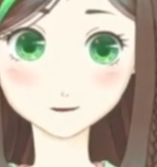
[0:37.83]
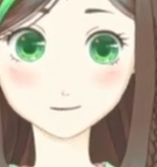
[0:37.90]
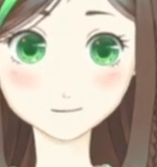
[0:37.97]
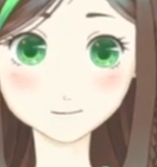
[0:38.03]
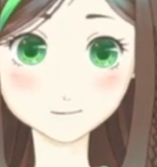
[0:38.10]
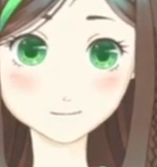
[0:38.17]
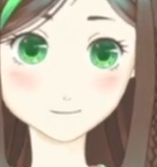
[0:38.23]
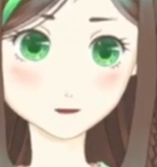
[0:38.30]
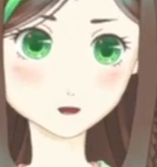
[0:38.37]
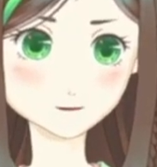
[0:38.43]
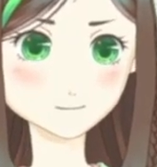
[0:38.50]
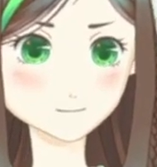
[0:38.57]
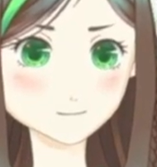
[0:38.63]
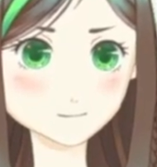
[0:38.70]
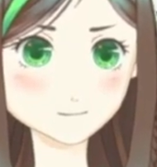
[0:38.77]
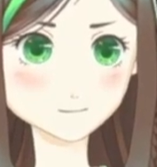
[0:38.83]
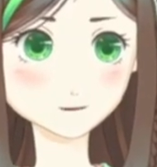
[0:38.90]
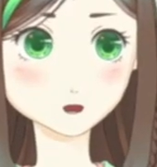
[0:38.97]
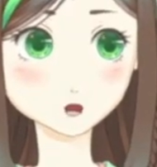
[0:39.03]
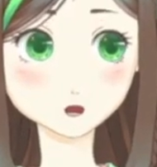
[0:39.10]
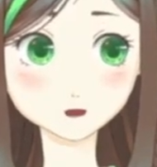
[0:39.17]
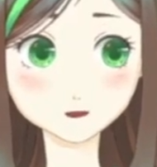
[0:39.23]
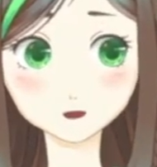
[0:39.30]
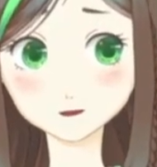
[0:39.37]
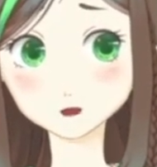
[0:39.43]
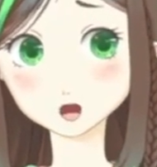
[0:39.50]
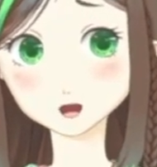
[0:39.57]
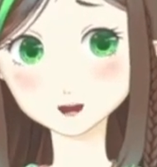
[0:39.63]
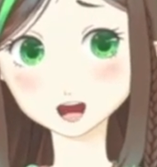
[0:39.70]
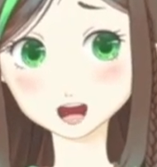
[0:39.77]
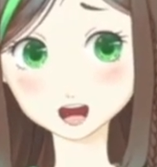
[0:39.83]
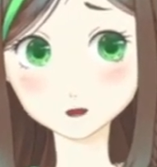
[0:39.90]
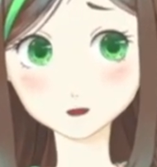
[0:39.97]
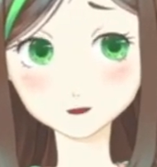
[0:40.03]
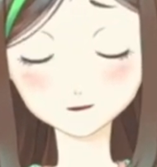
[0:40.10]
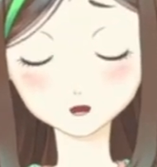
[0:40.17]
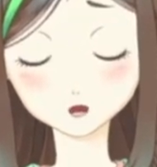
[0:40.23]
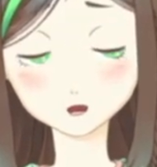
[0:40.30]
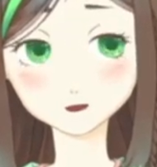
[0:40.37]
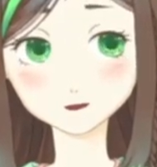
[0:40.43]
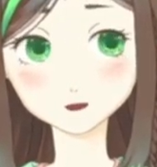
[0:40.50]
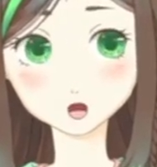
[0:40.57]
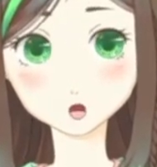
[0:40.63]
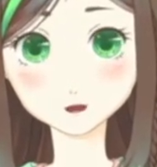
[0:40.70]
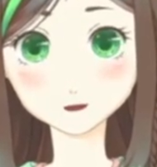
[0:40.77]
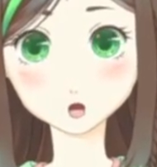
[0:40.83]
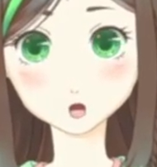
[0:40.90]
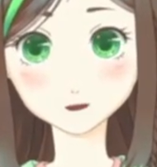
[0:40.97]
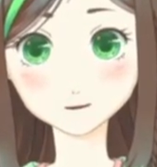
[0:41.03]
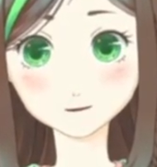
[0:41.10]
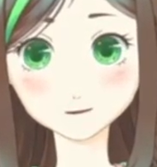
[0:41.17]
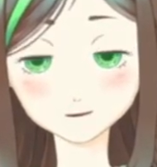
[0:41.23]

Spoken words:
on DeviantArt, it seems like half of it is generated.